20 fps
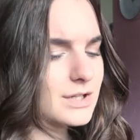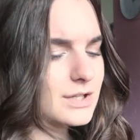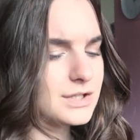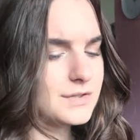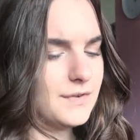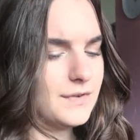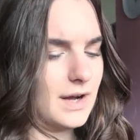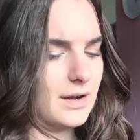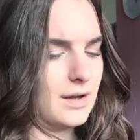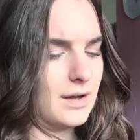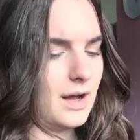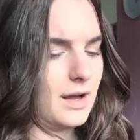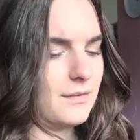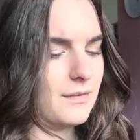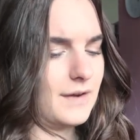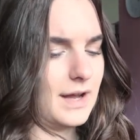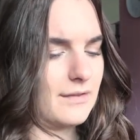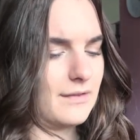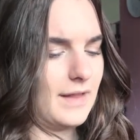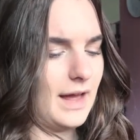I
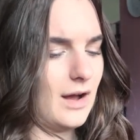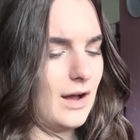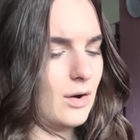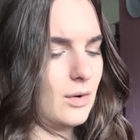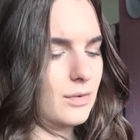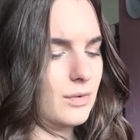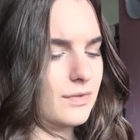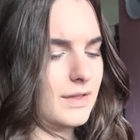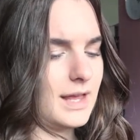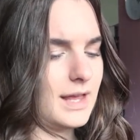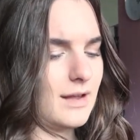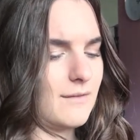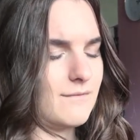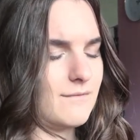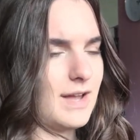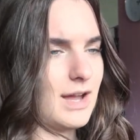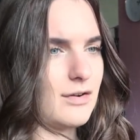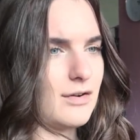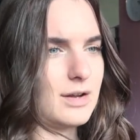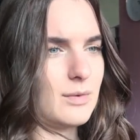found that whole thing
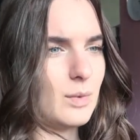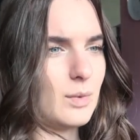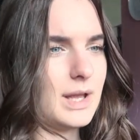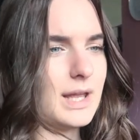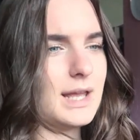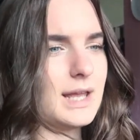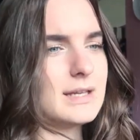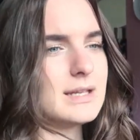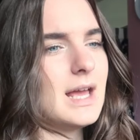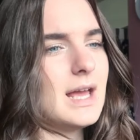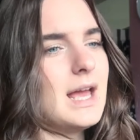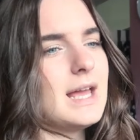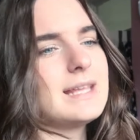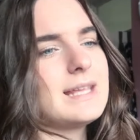very weird.